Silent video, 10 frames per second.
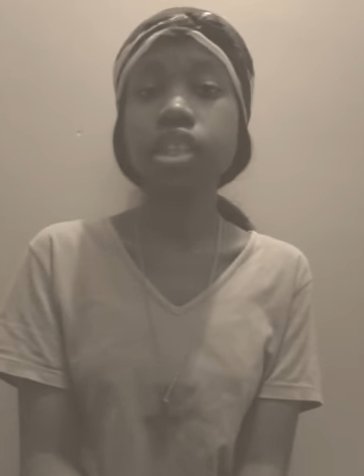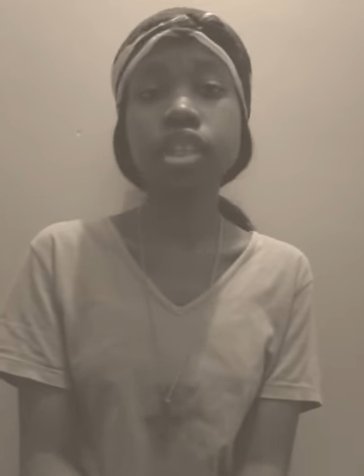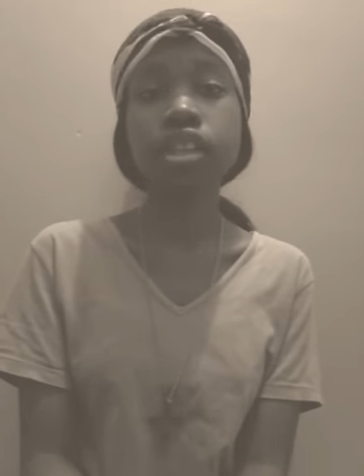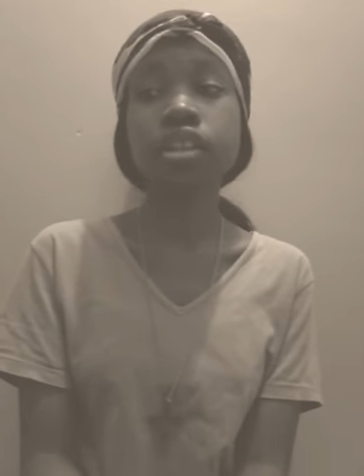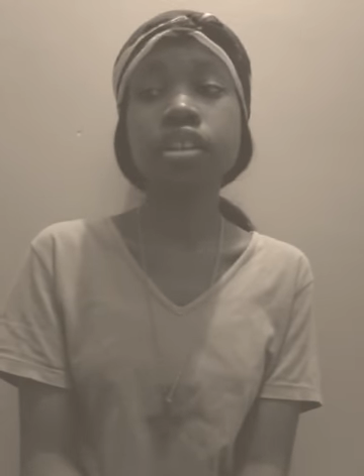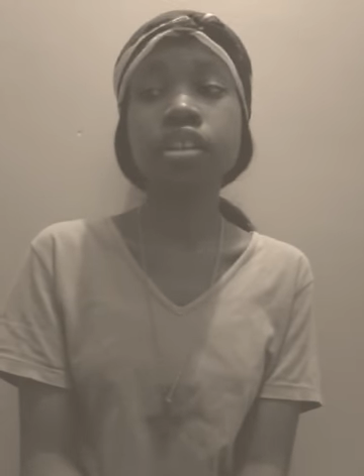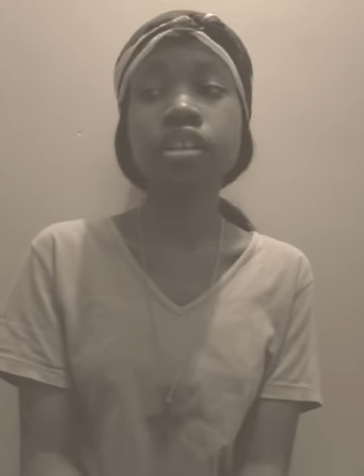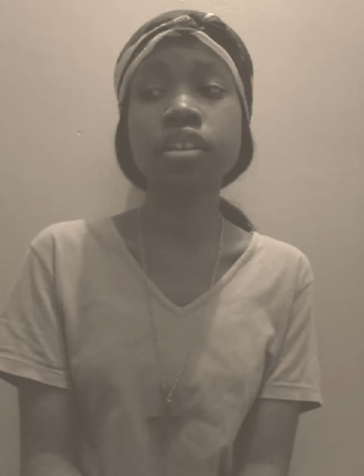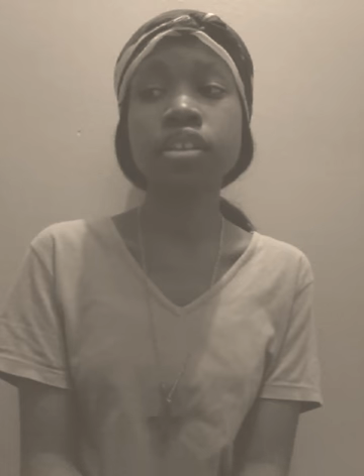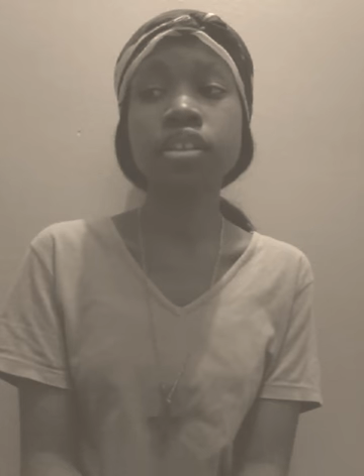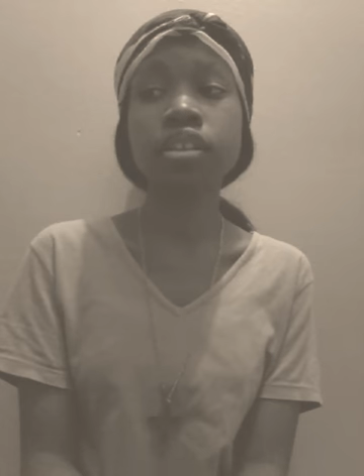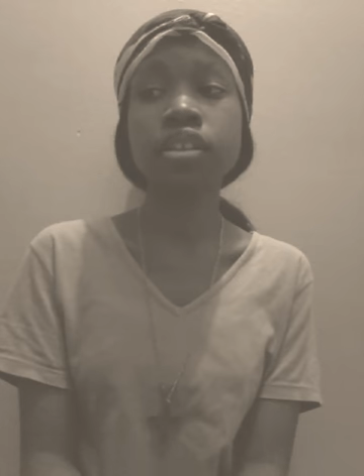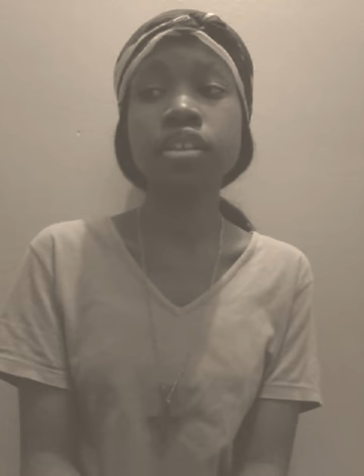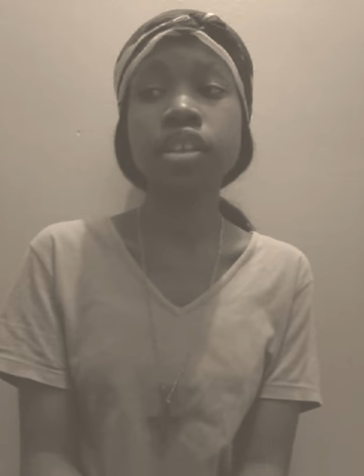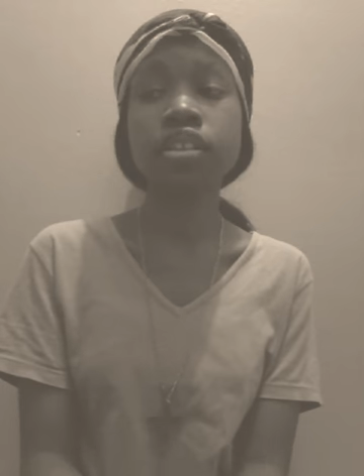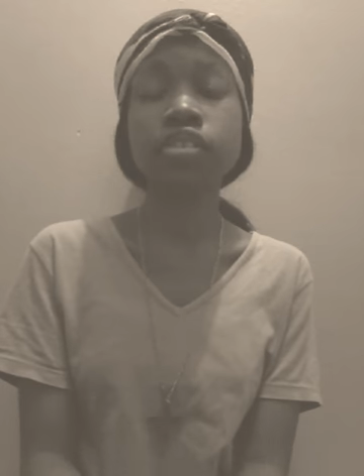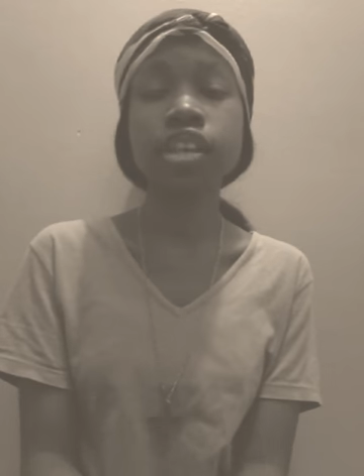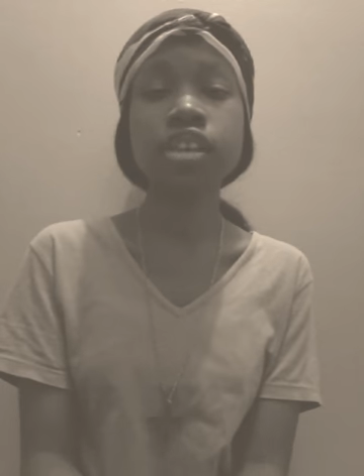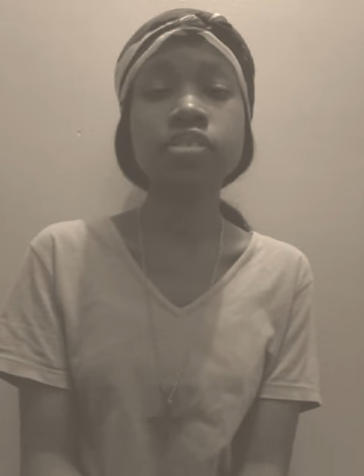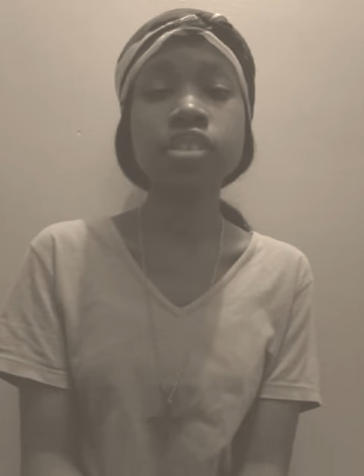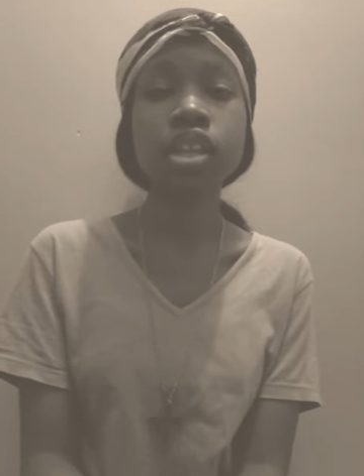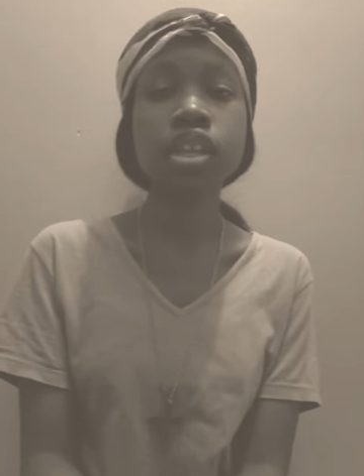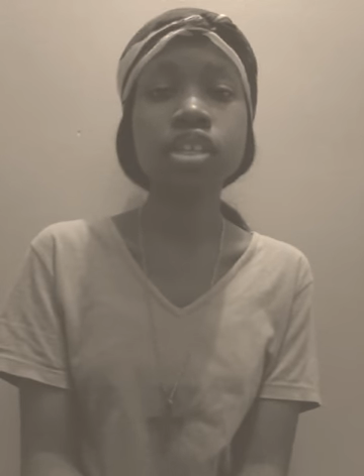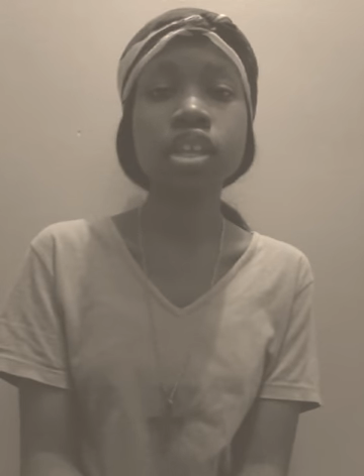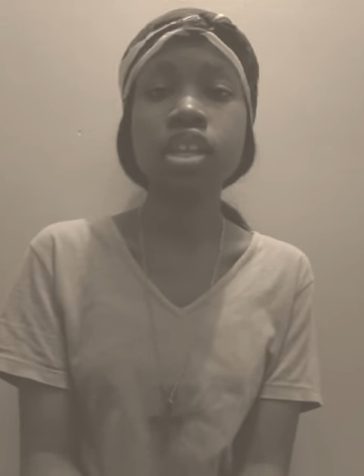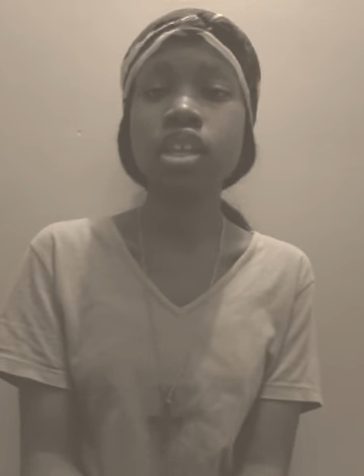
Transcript: And like the title says,